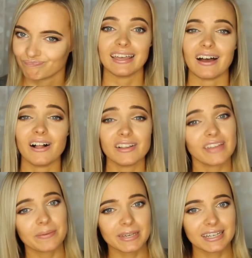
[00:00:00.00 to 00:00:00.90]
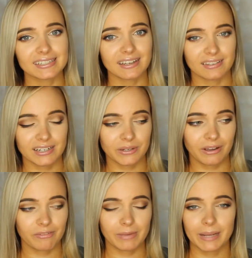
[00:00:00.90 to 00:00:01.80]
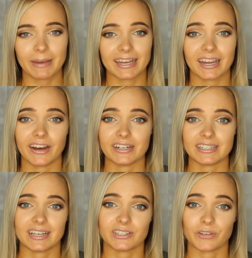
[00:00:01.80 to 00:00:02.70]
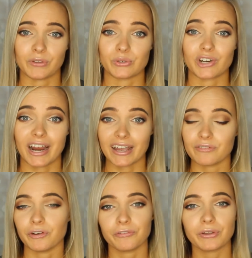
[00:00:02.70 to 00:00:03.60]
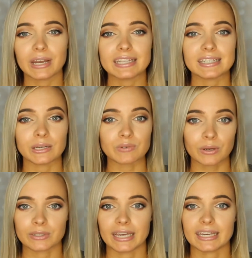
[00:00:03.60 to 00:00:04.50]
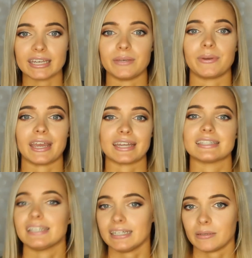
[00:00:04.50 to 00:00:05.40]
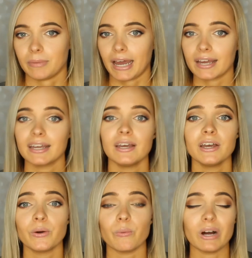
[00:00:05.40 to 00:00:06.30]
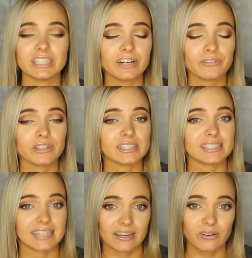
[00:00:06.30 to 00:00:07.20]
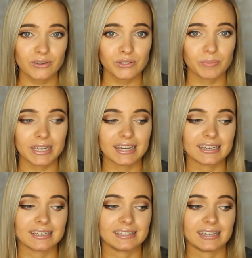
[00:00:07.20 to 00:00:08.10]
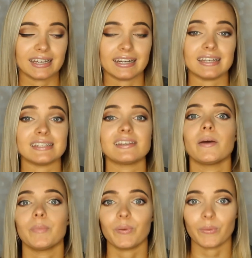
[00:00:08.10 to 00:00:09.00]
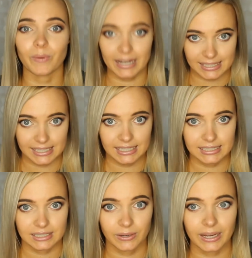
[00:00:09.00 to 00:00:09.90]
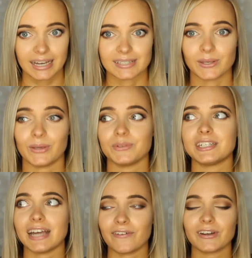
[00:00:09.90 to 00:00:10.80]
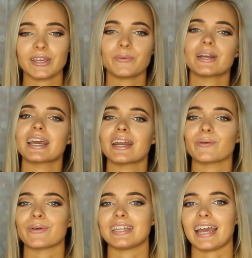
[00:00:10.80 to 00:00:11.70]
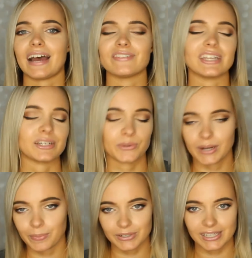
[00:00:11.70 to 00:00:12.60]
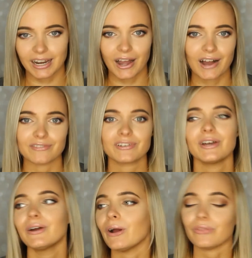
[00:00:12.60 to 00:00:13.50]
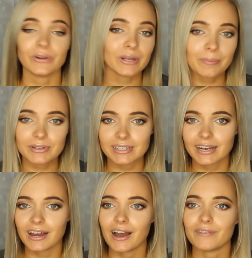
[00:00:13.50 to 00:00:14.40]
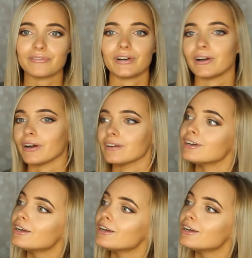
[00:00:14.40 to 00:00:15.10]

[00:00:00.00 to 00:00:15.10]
All of that being said, they do have a money-back guarantee, so if you try it for a few nights and you don't like it, you can send it back. Watch out for the sales because it is pricey, okay? So you definitely want to get it when they have it like 20% off or 30% off or